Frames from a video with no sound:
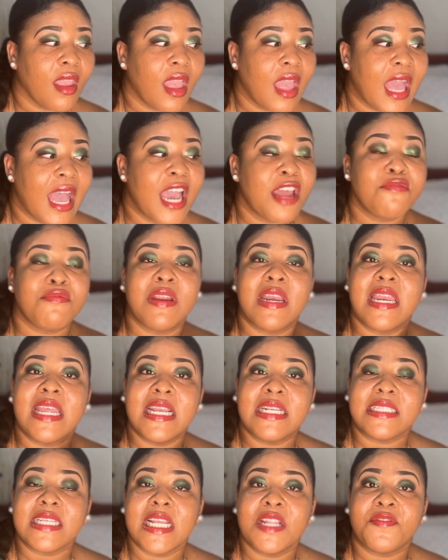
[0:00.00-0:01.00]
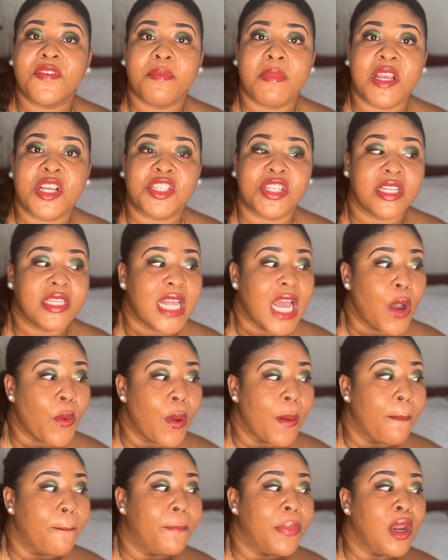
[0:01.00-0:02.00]
and release information that will
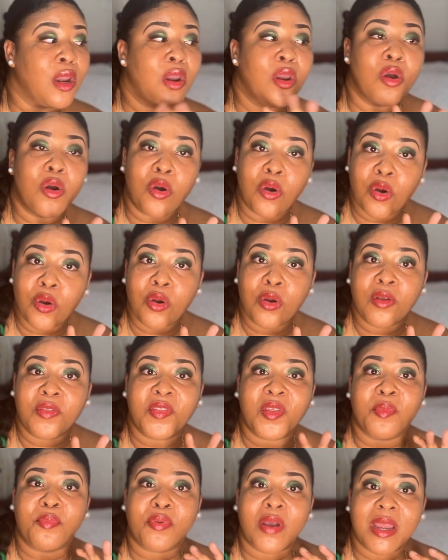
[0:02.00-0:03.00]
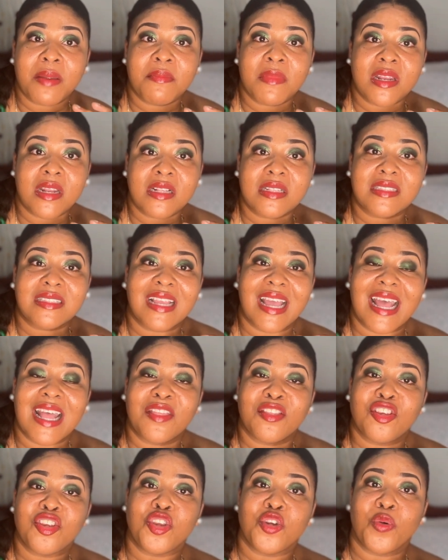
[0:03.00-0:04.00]
blow the Prime Minister and
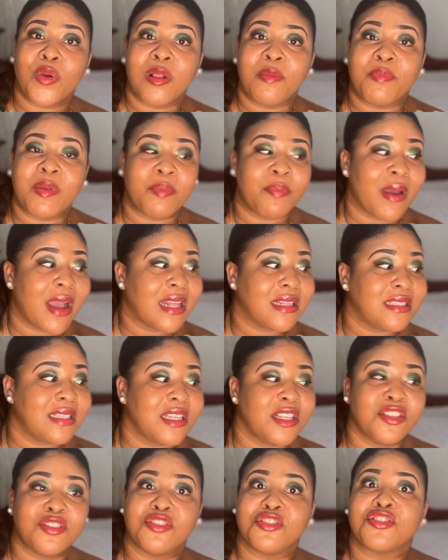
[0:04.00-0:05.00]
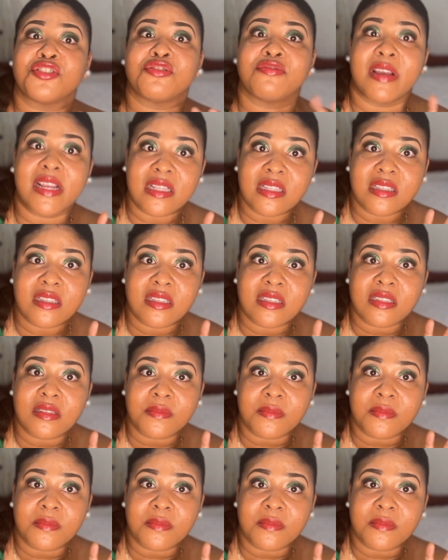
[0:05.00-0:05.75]
the ULP party into shreds.